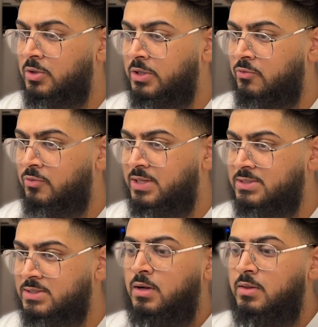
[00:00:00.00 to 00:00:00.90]
link
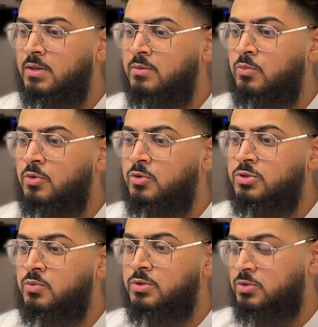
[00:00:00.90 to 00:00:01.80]
REST. And then we
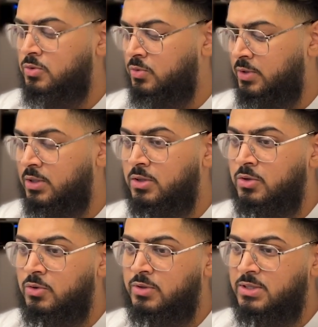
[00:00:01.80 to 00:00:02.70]
also want to
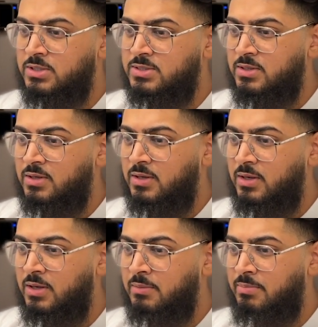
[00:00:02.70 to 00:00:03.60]
include this
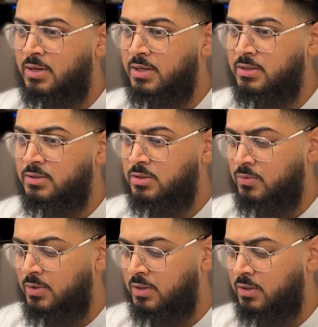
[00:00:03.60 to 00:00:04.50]
here by
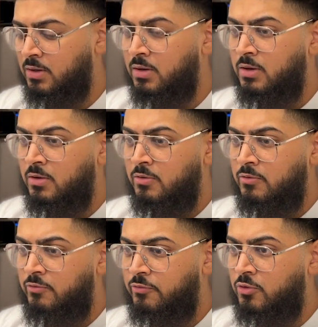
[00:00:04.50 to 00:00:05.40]
doing
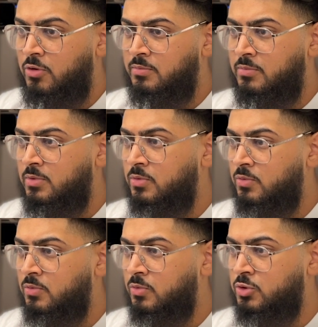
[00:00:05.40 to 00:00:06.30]
from,
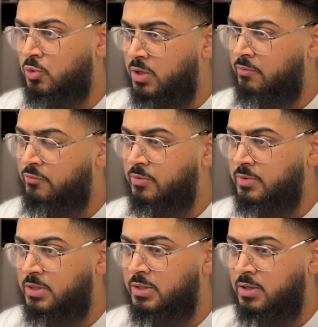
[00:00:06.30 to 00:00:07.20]
which will come from
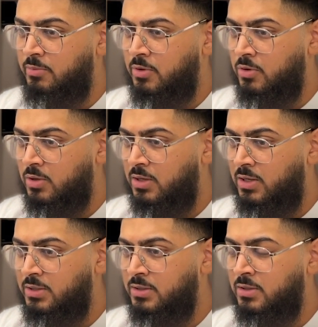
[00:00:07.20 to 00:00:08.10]
the Apollo
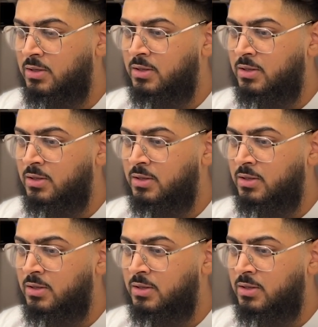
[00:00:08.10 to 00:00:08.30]
client.